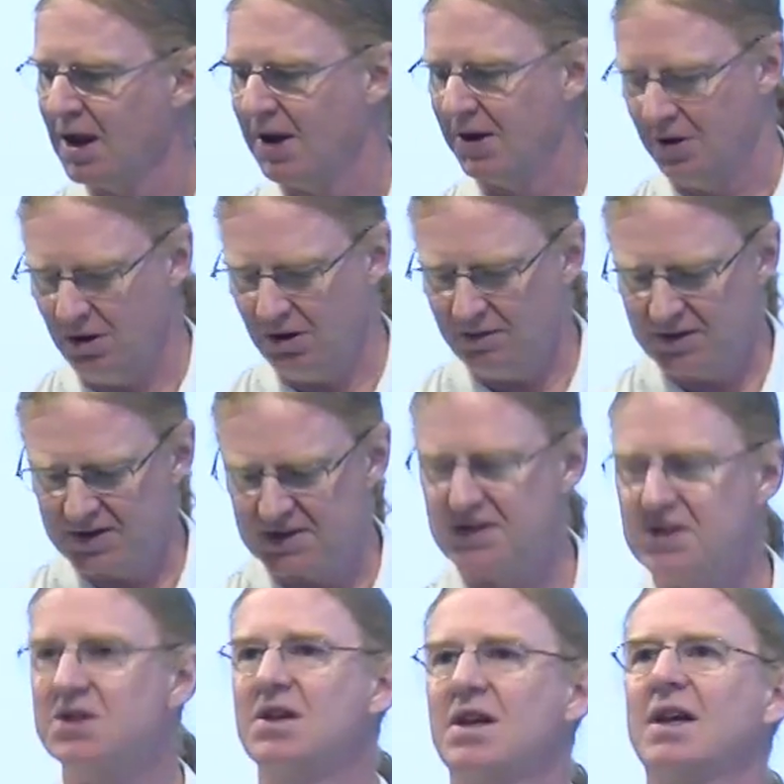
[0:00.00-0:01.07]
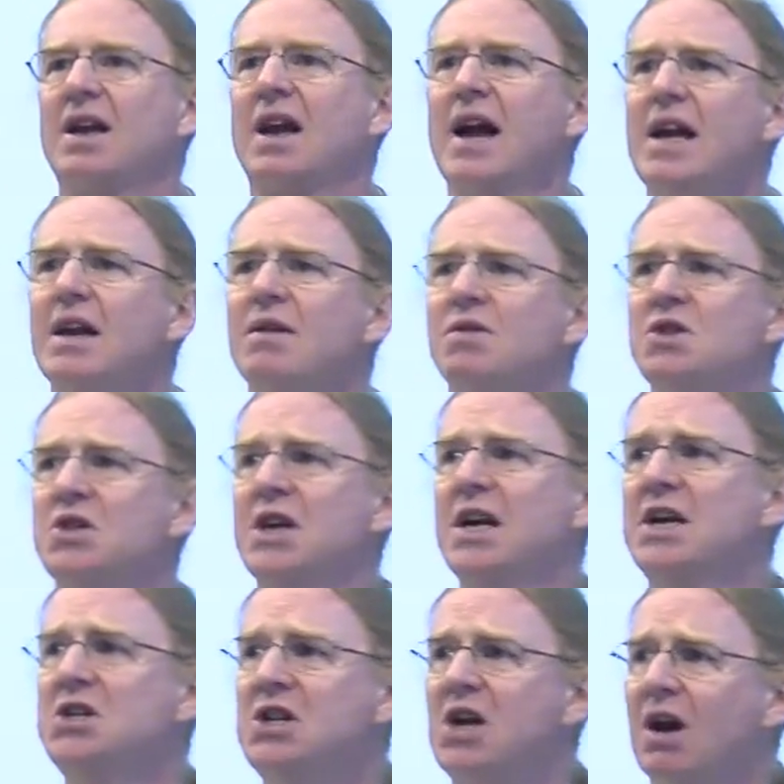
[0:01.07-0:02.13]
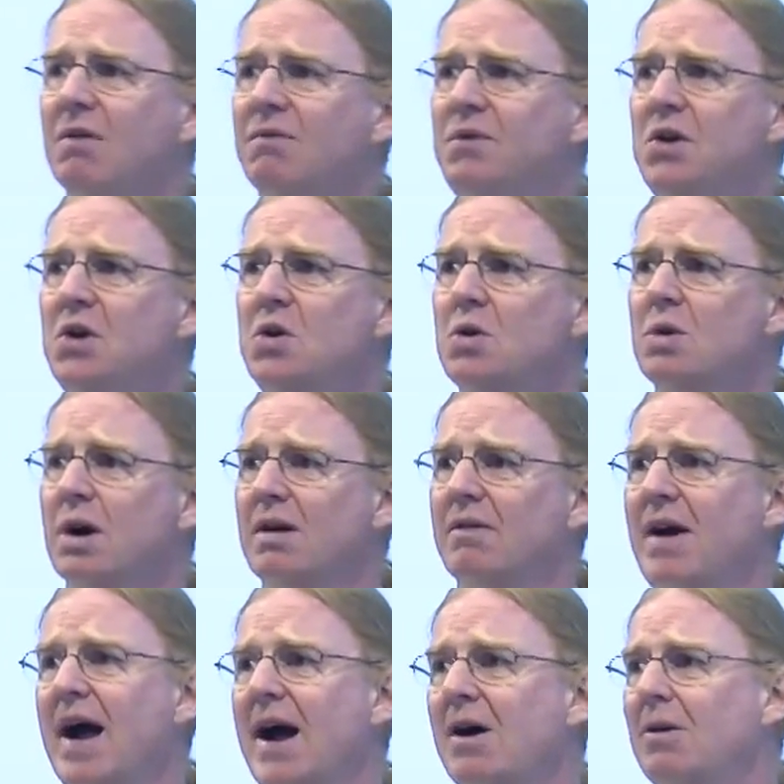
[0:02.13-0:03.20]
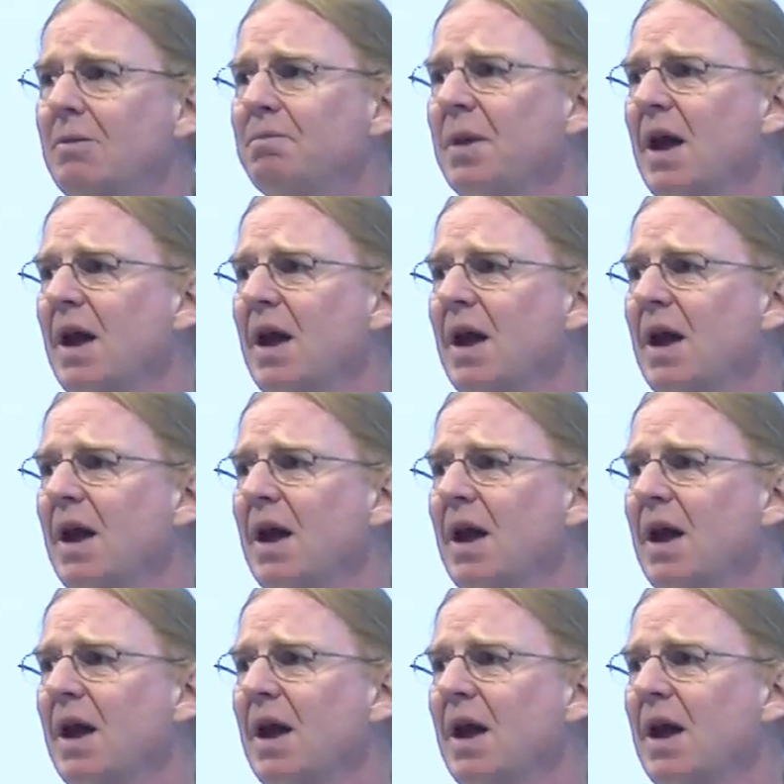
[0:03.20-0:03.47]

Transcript: And all of this is kind of changing our view of how